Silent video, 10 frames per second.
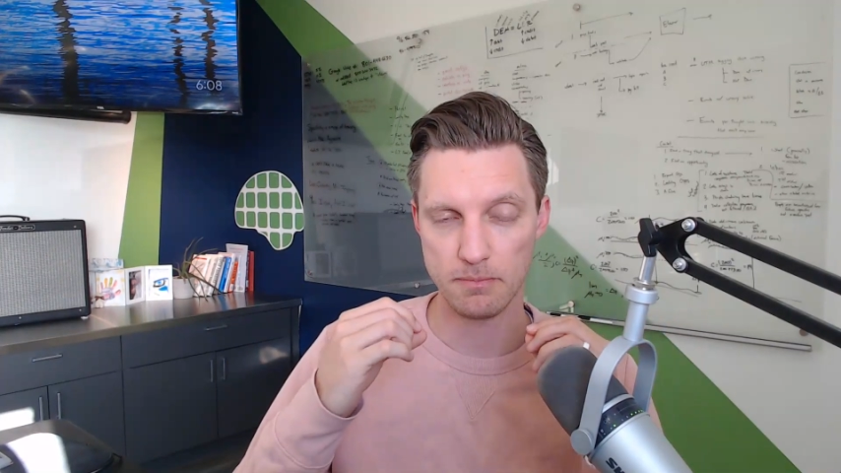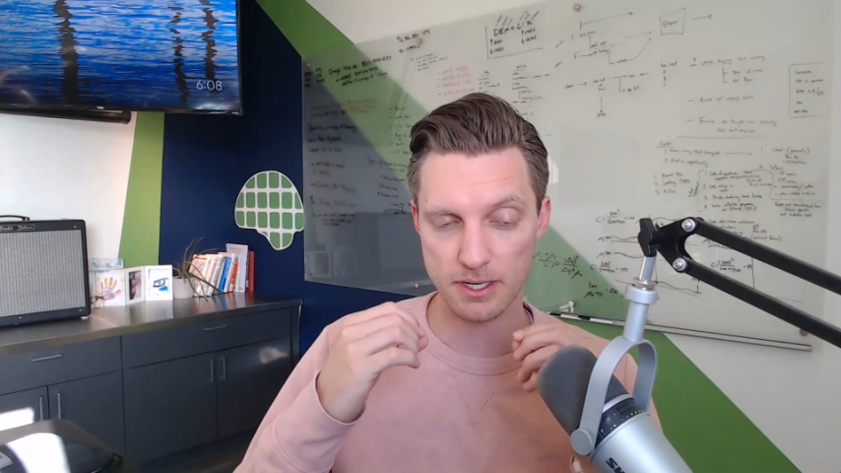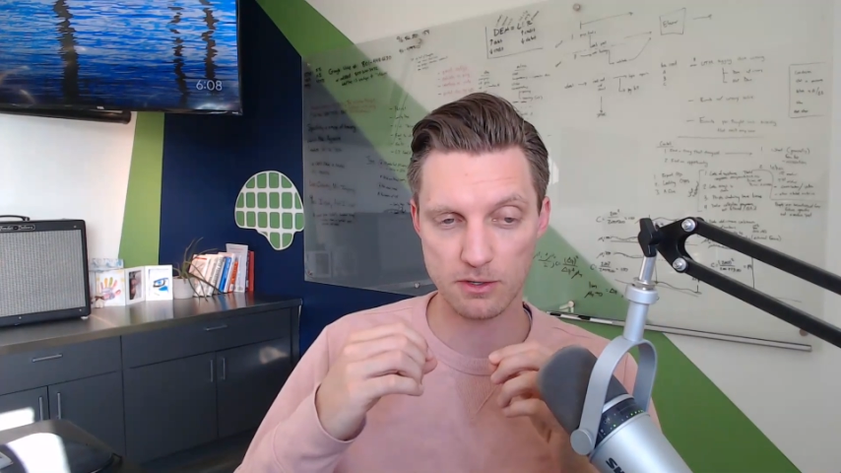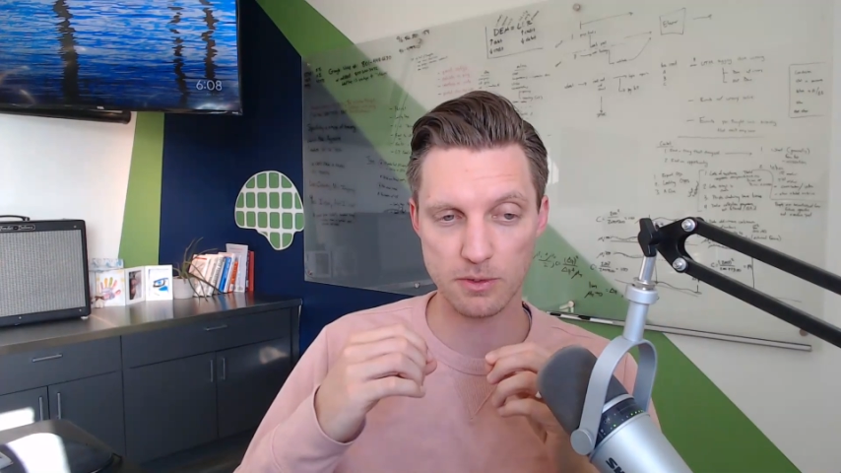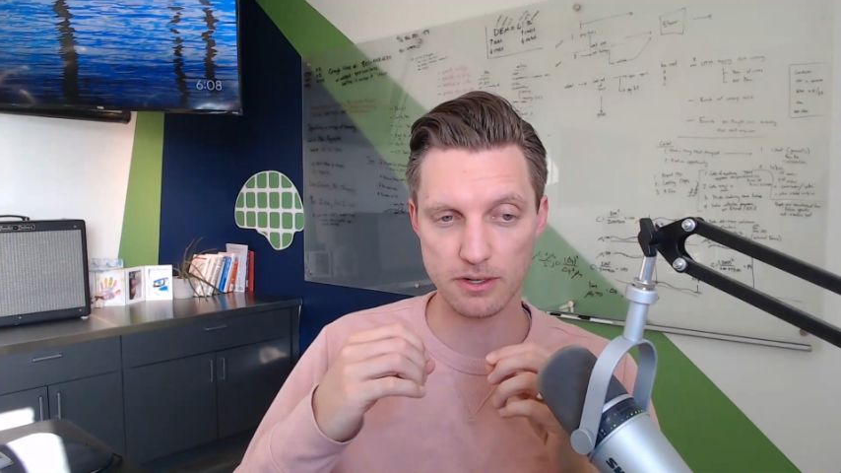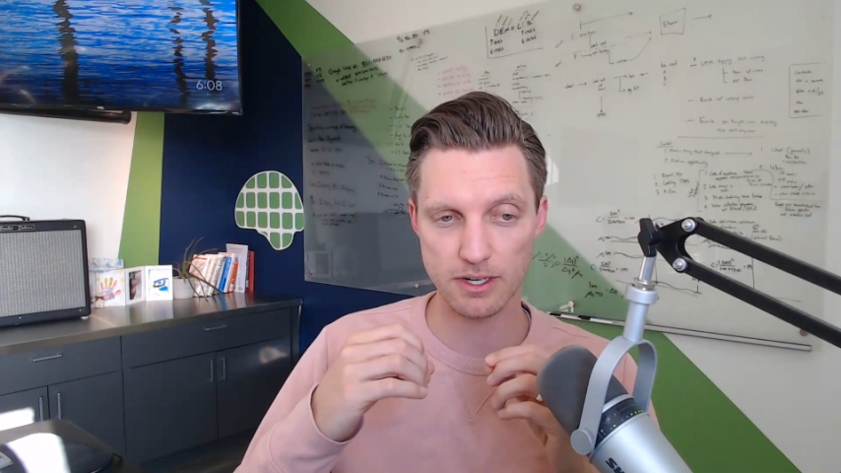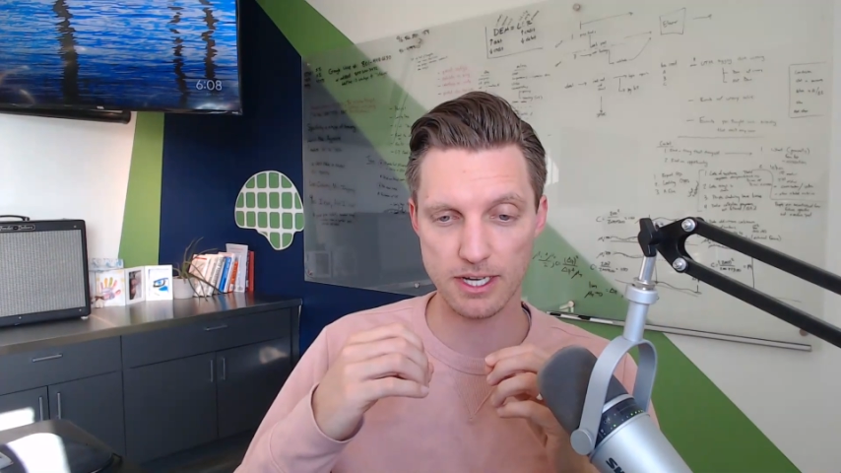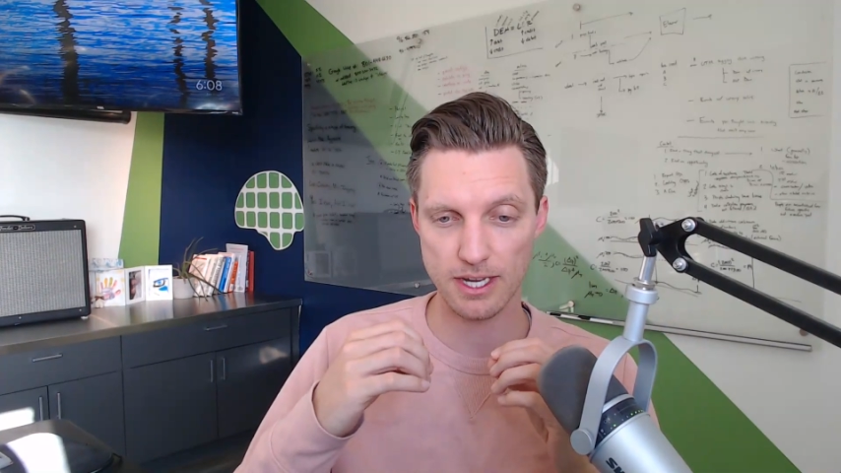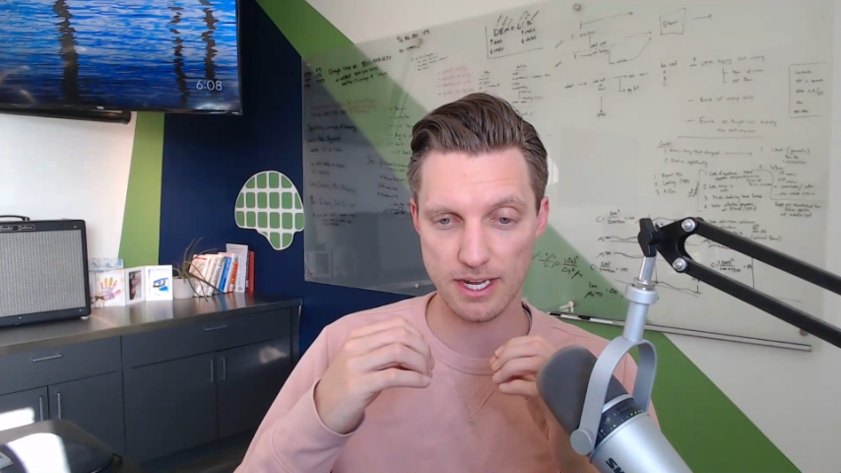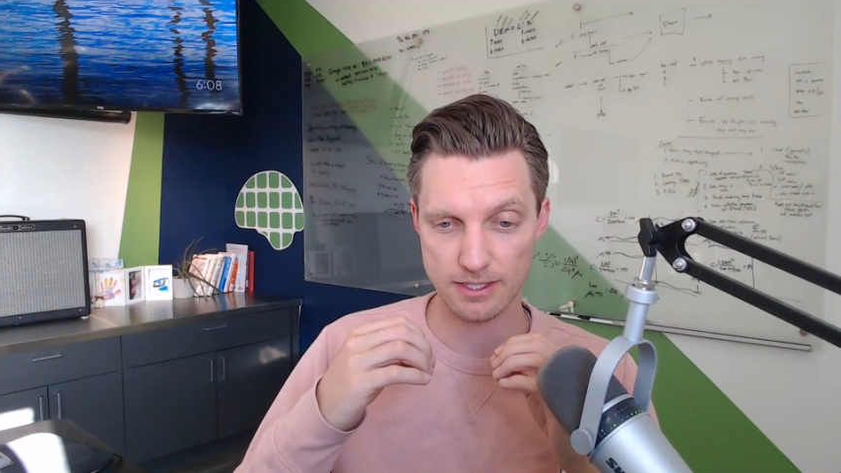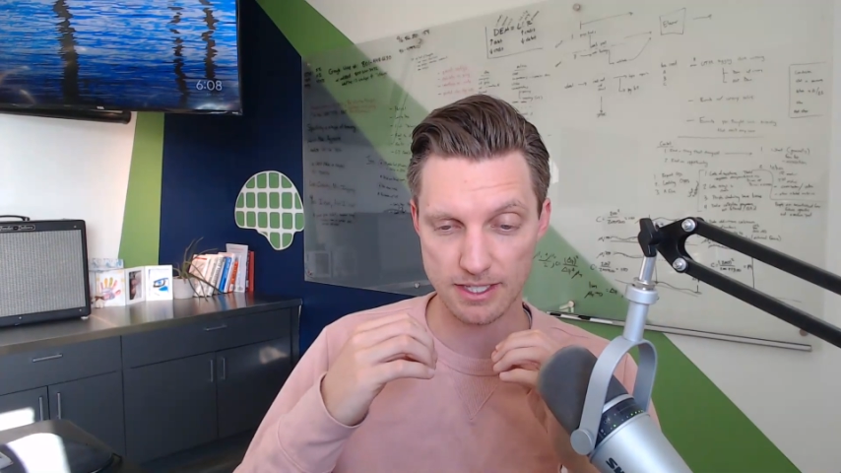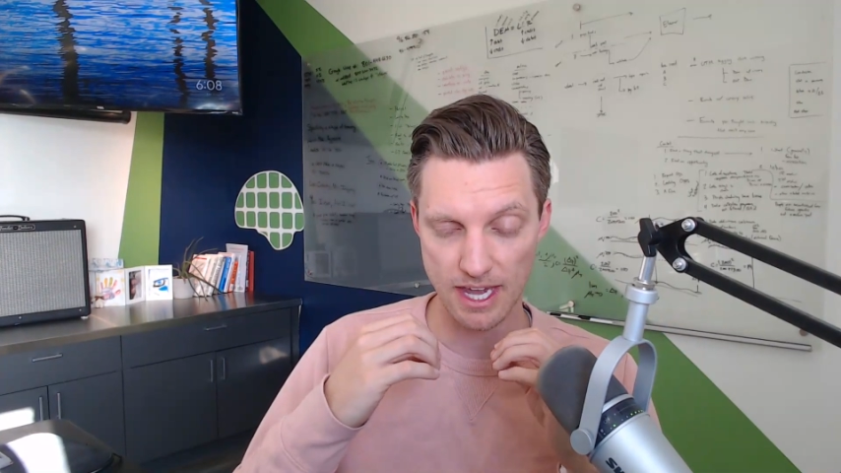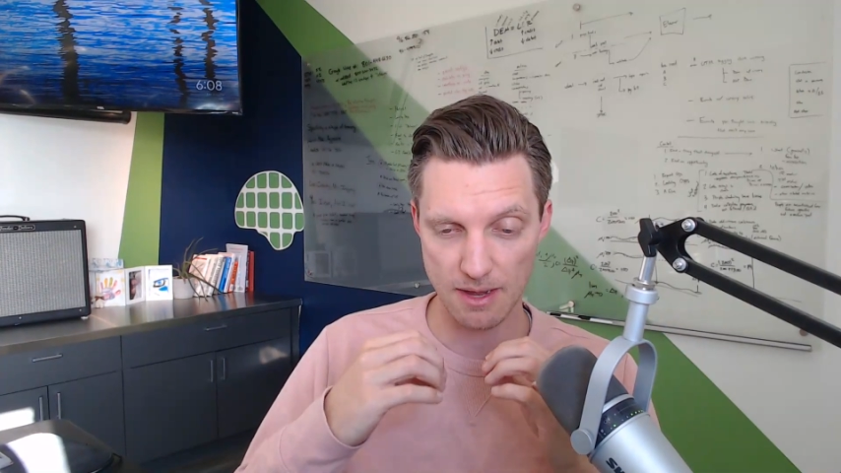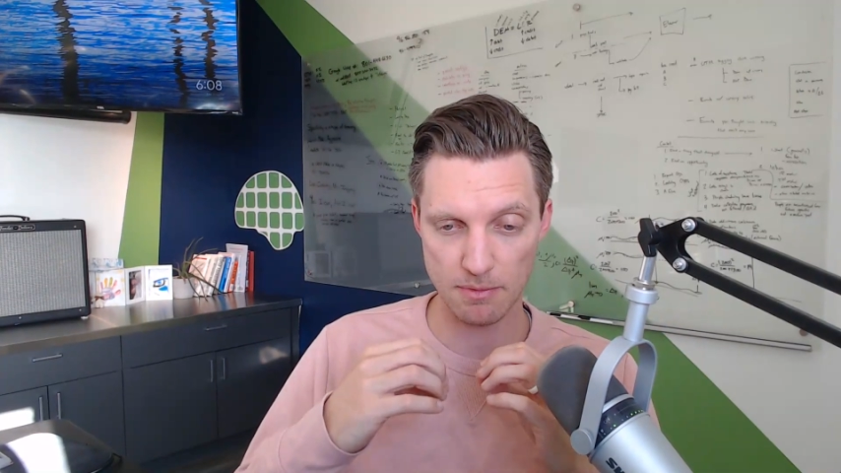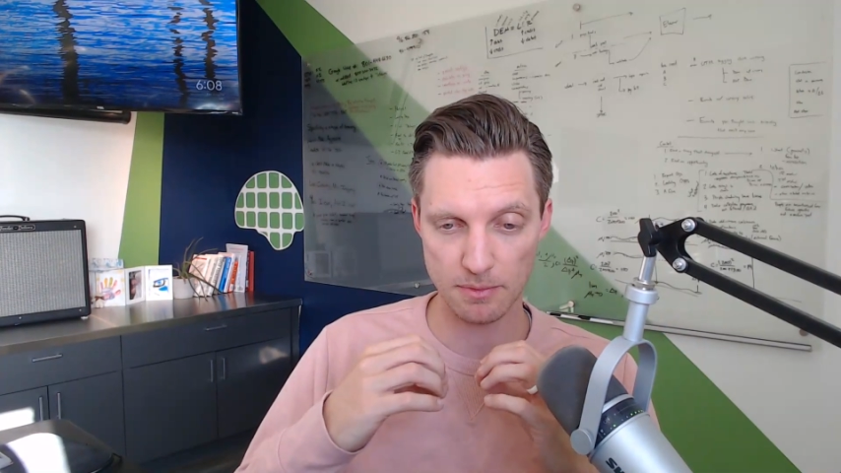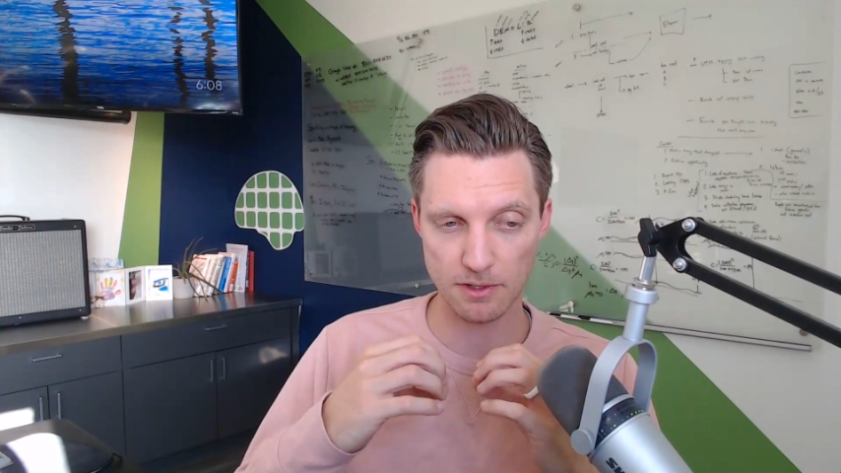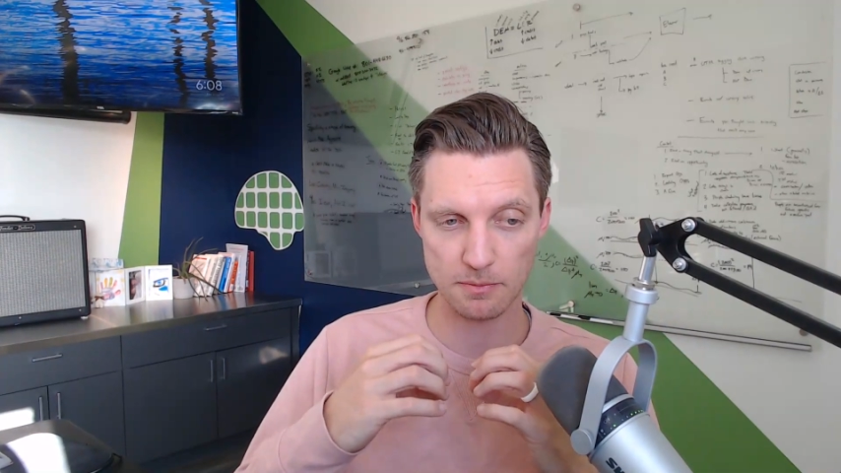BigQuery is capable